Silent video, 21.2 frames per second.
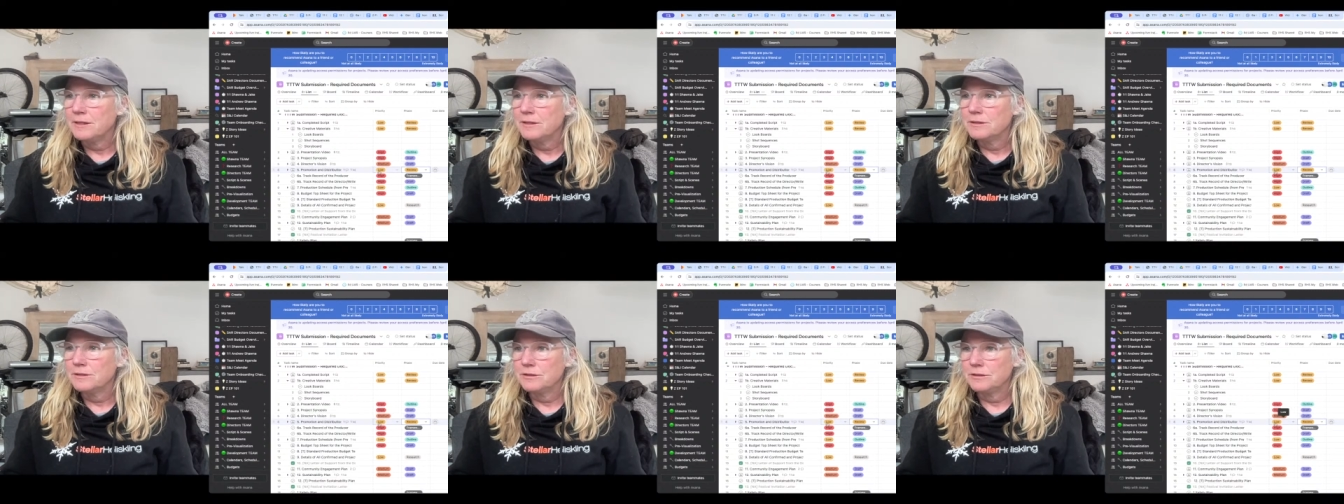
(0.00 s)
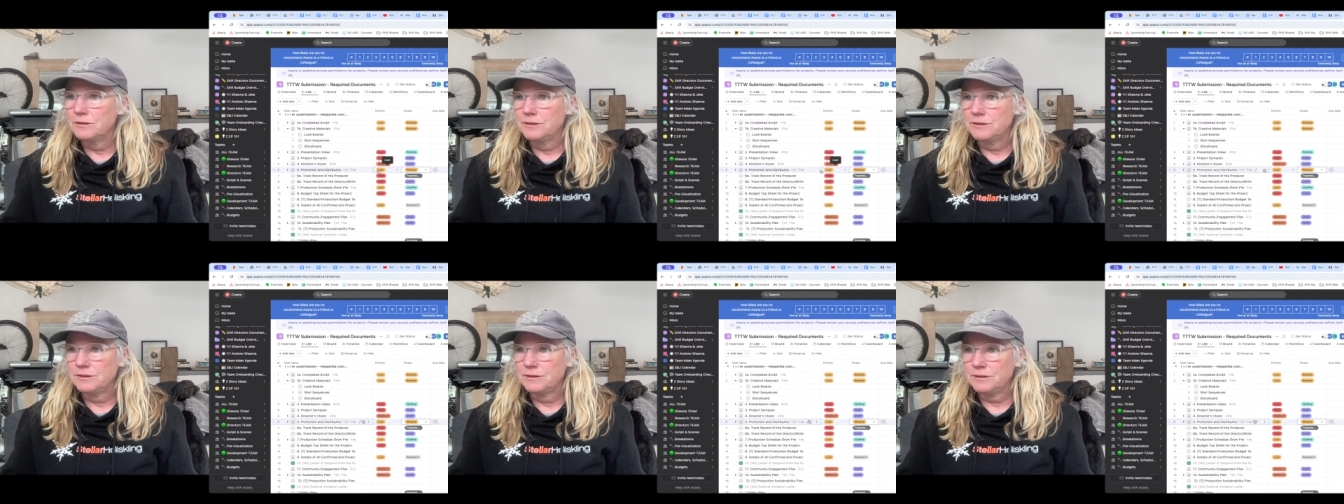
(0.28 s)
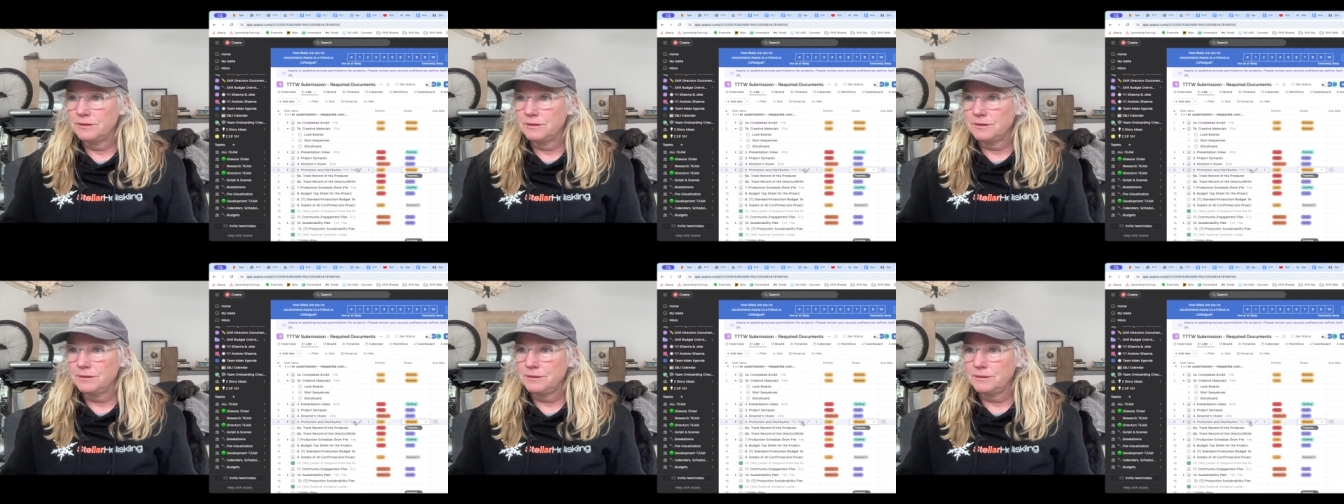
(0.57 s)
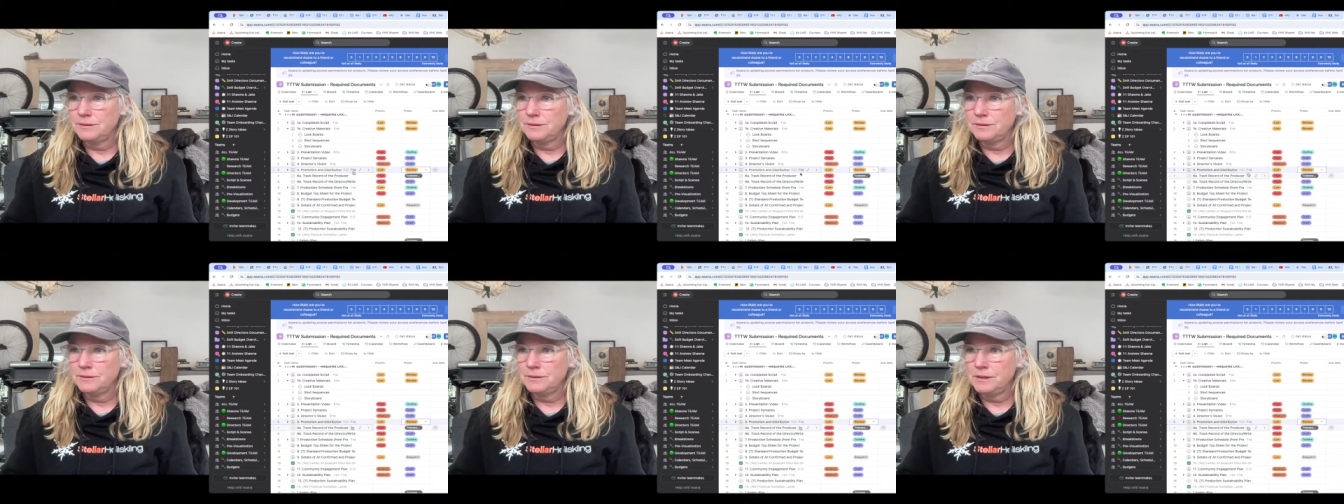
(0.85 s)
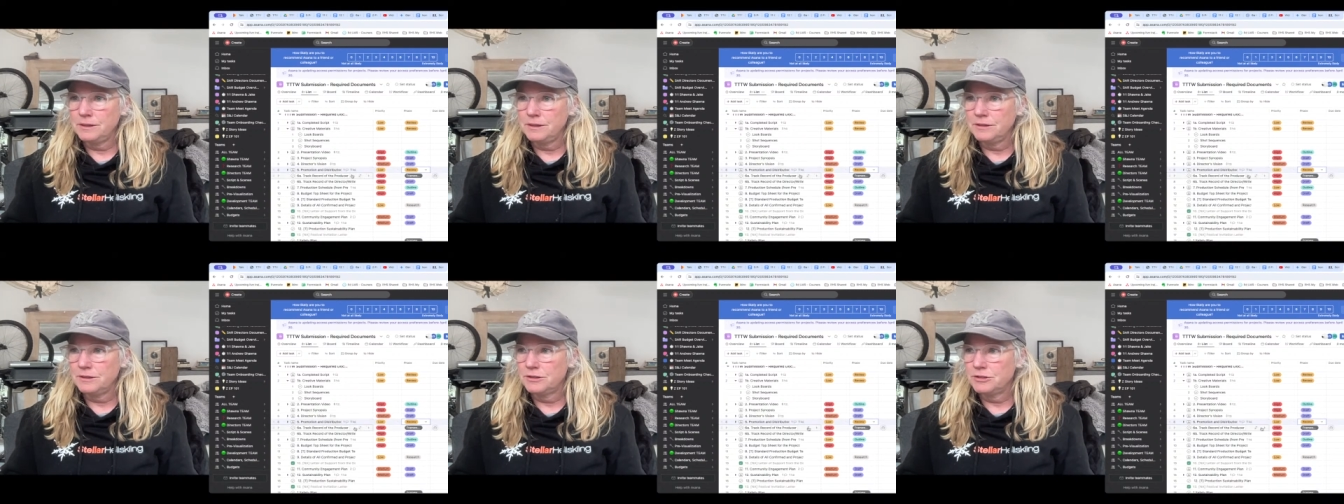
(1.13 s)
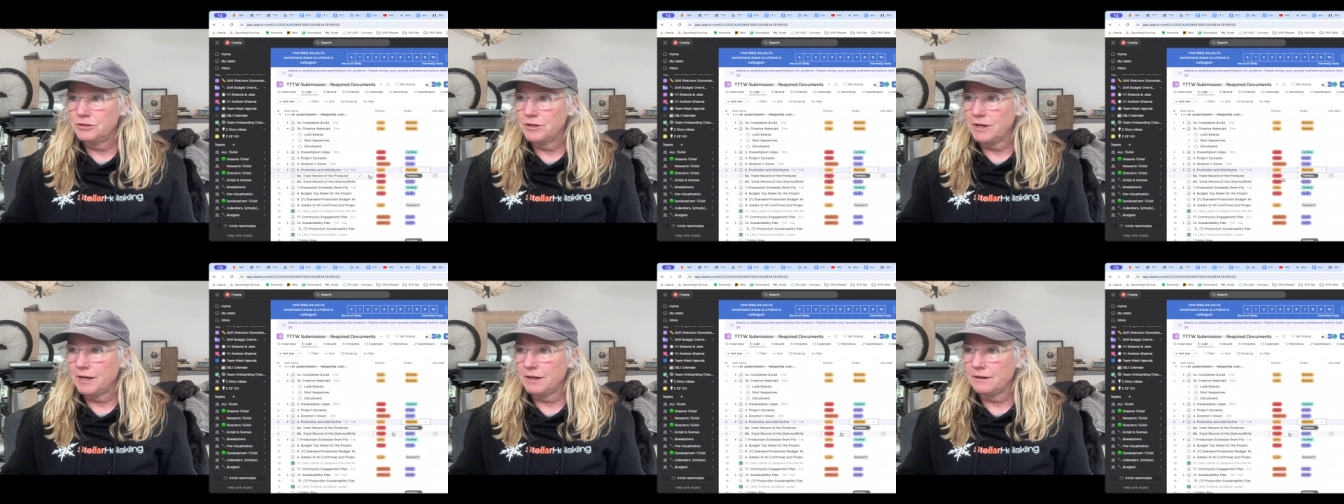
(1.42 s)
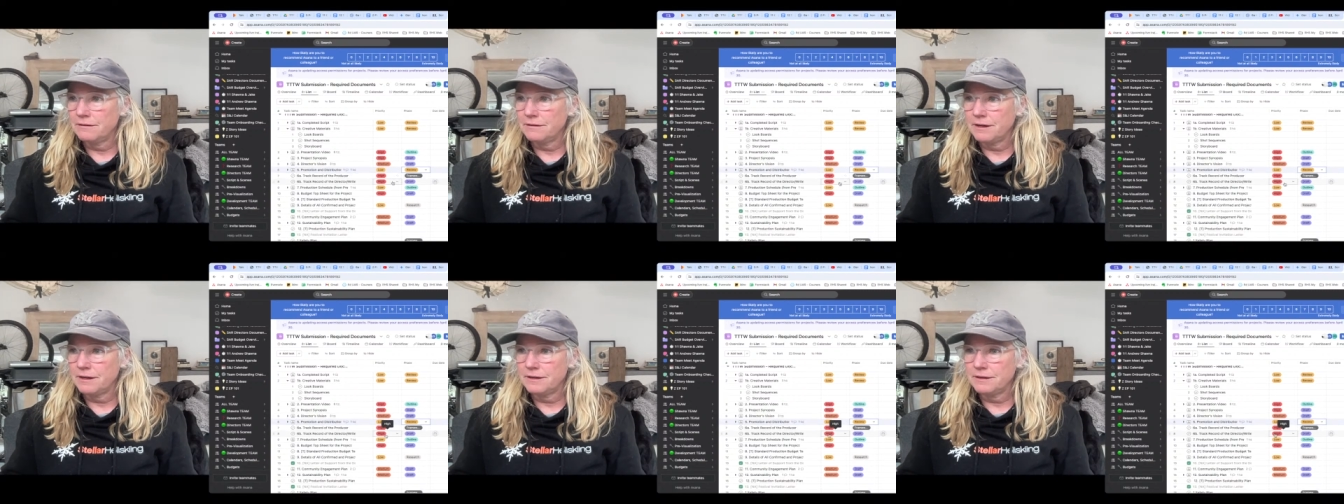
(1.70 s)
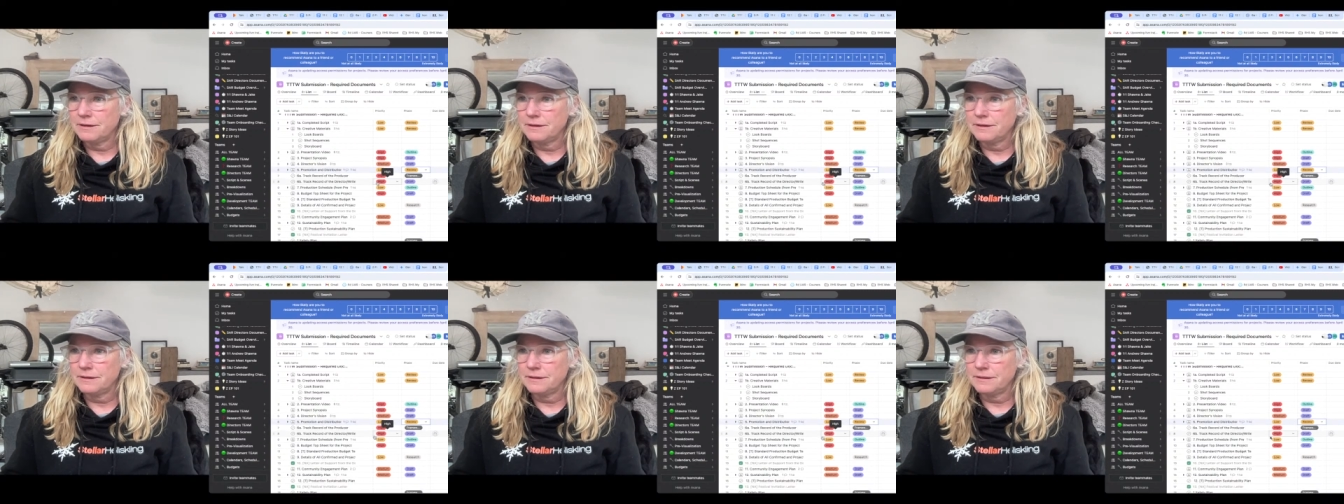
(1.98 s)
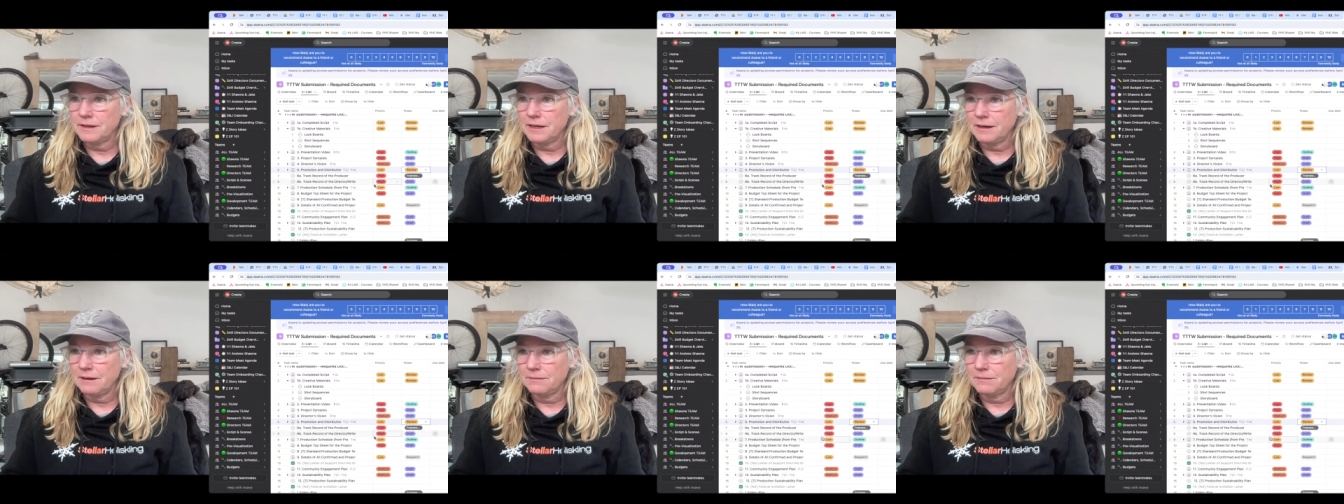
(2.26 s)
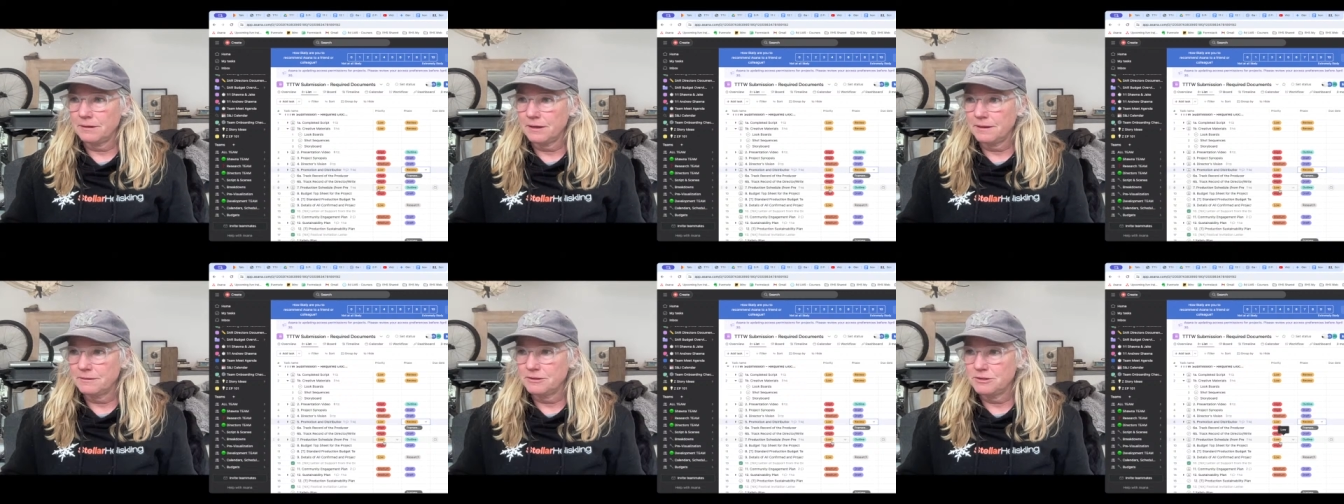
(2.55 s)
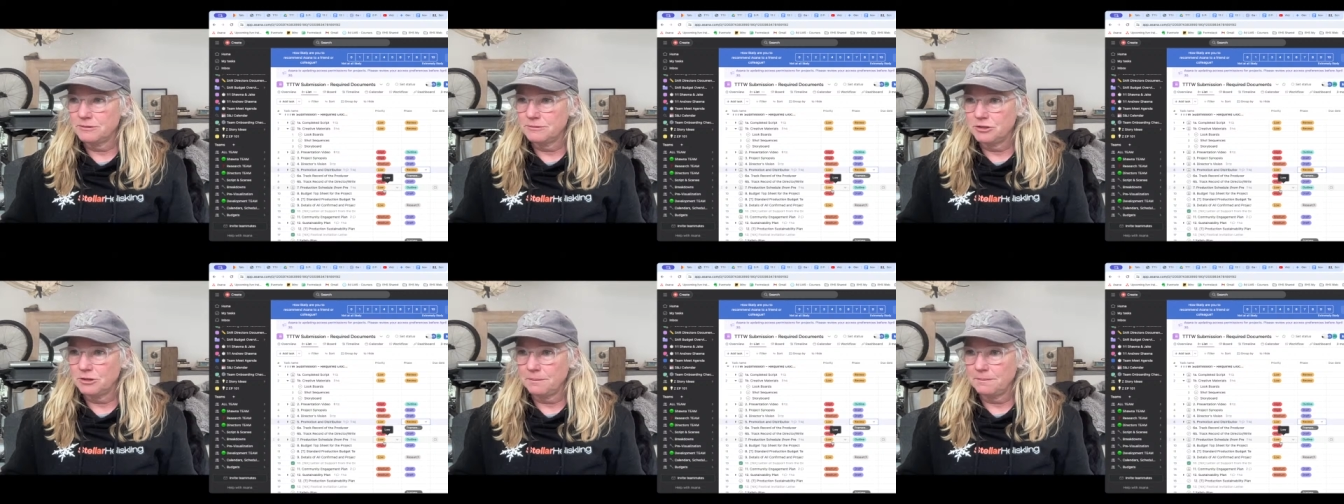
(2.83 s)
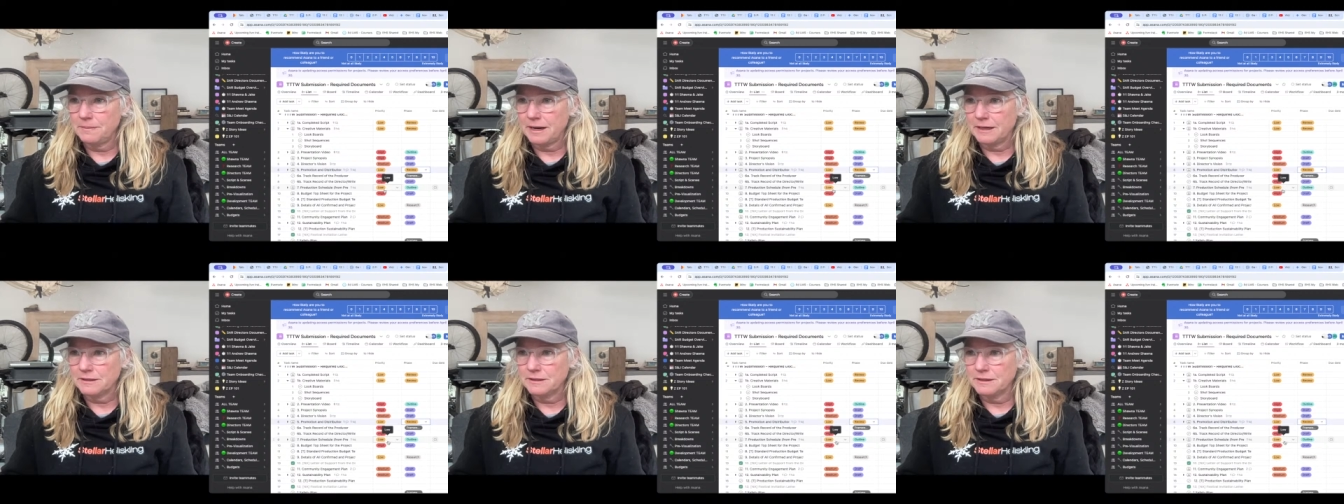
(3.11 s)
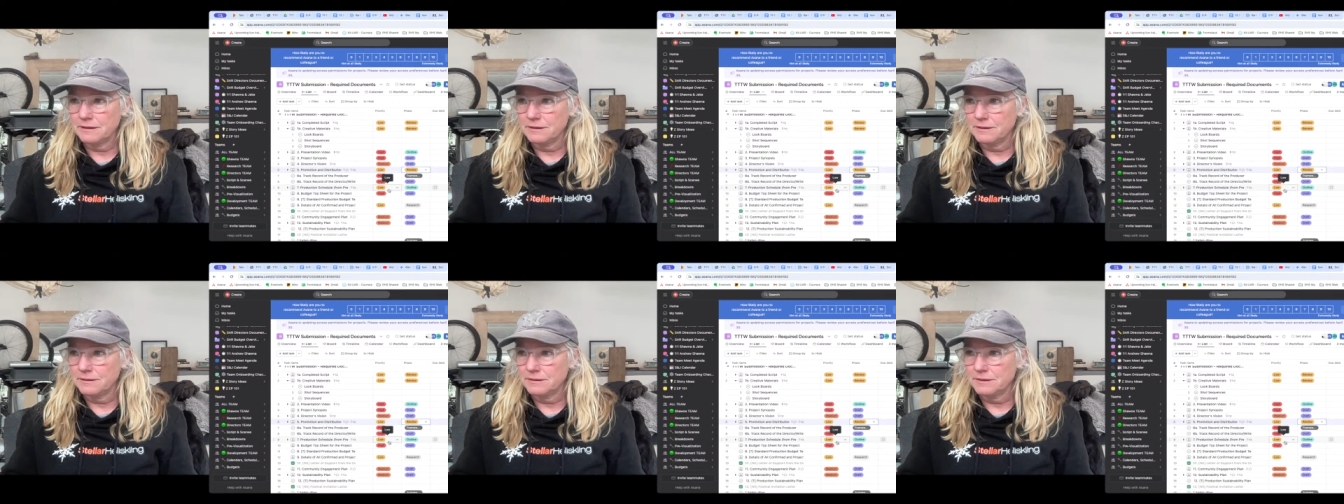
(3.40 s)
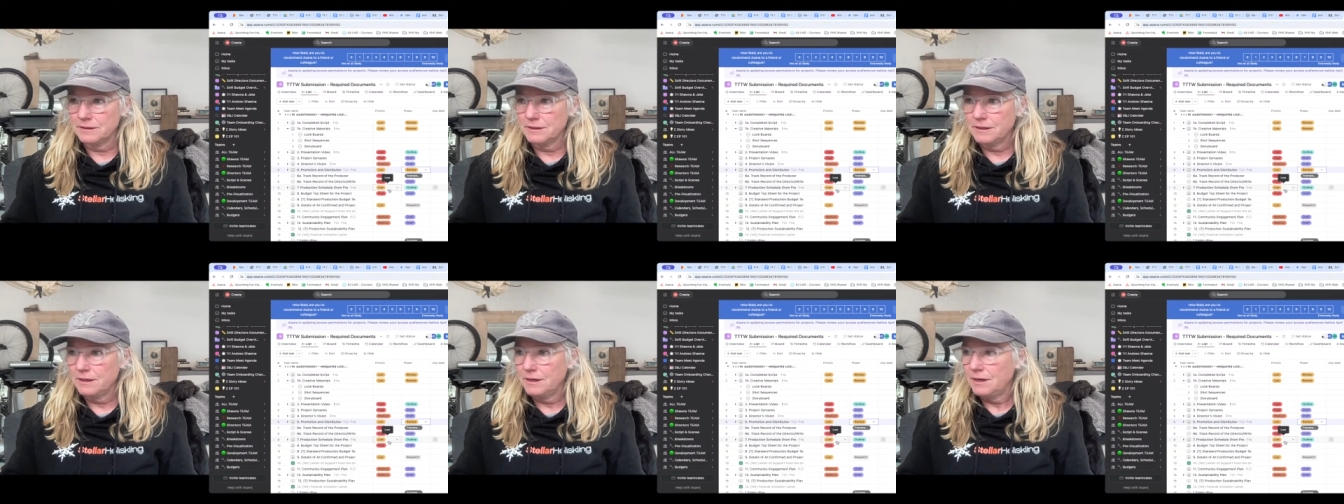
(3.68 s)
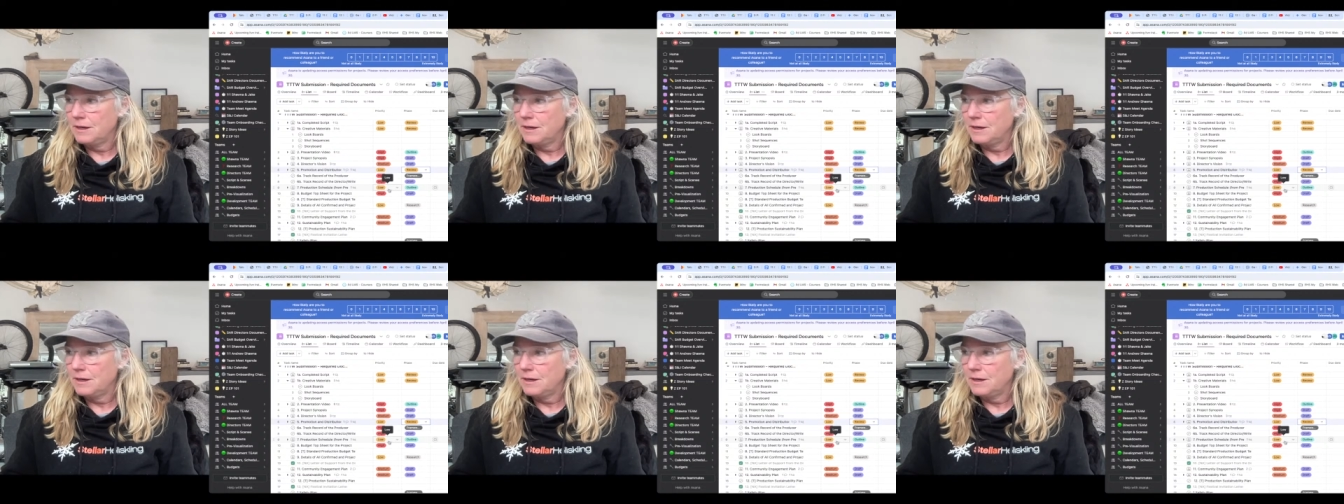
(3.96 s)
So track record. Okay, I'm going to jump back to those.